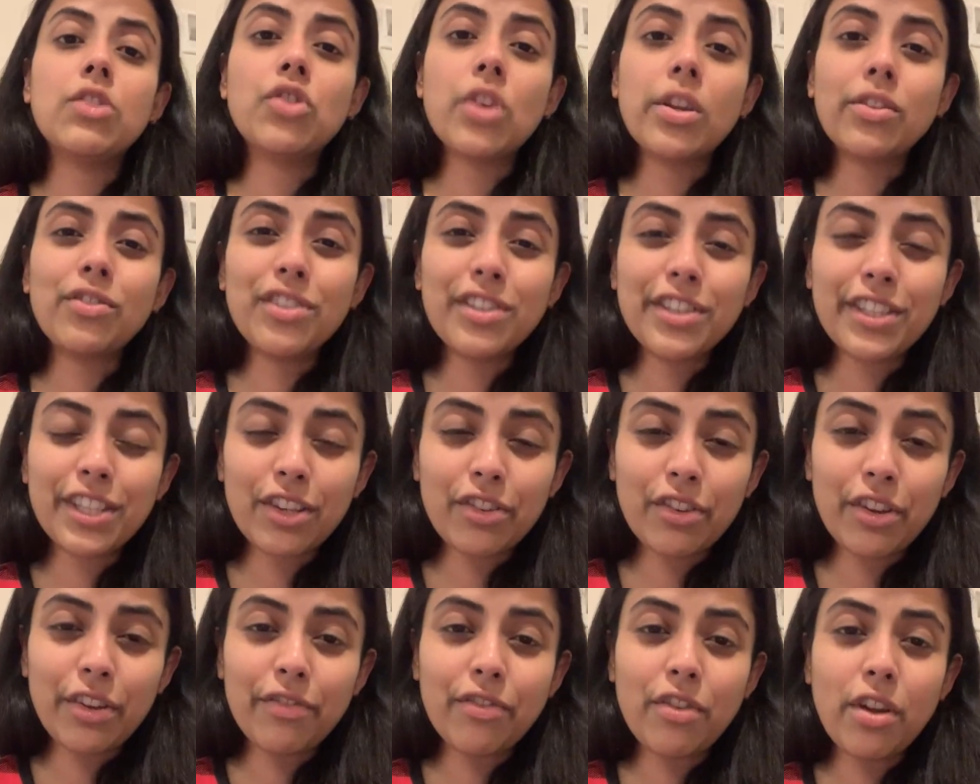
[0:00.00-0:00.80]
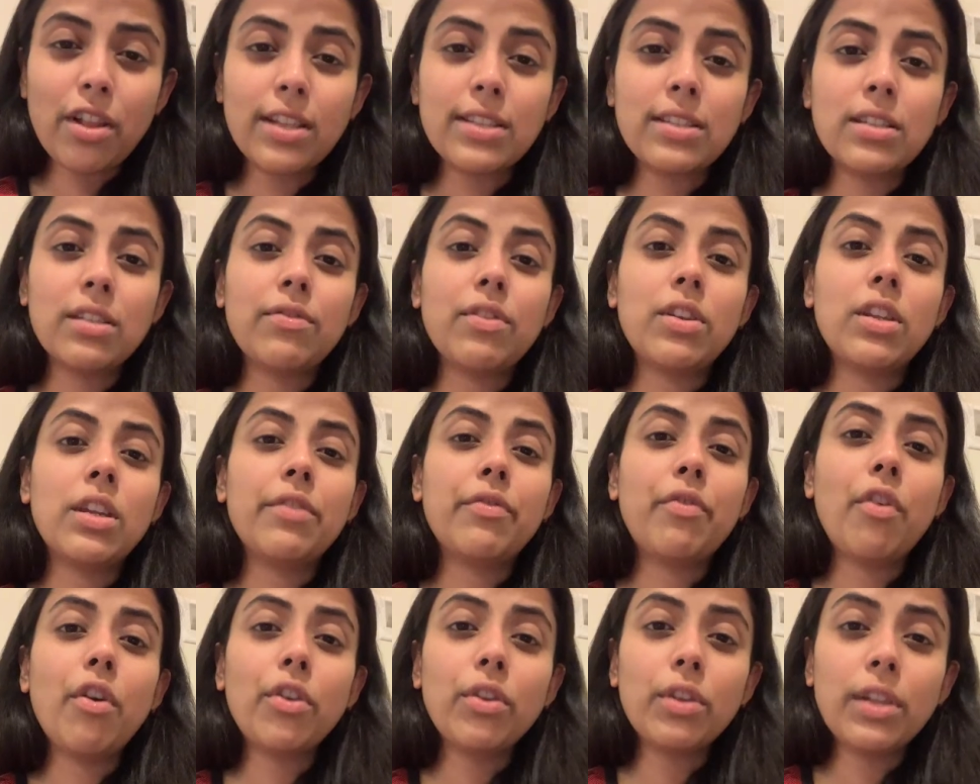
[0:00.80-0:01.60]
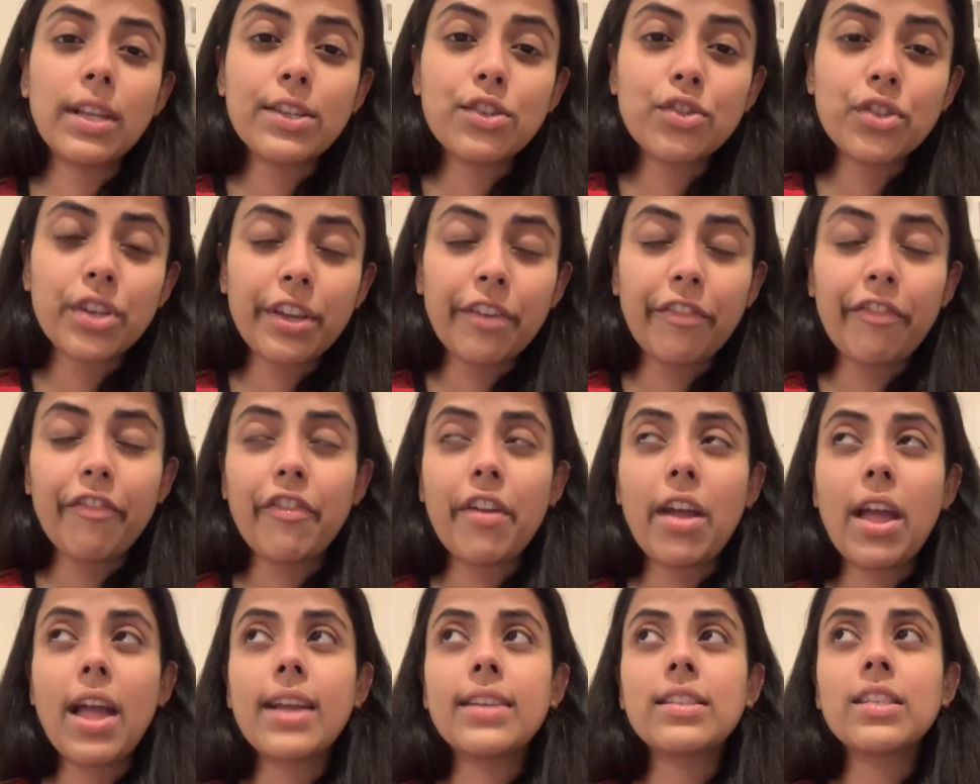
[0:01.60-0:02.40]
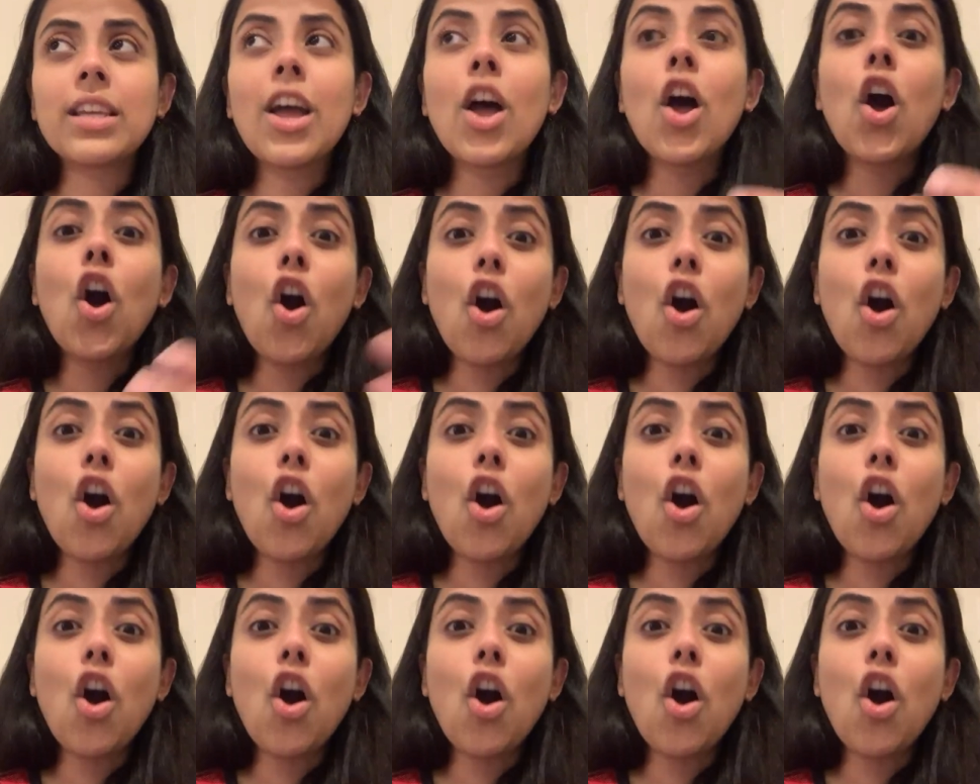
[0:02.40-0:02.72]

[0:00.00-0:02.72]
general theory of relativity, photoelectric effect.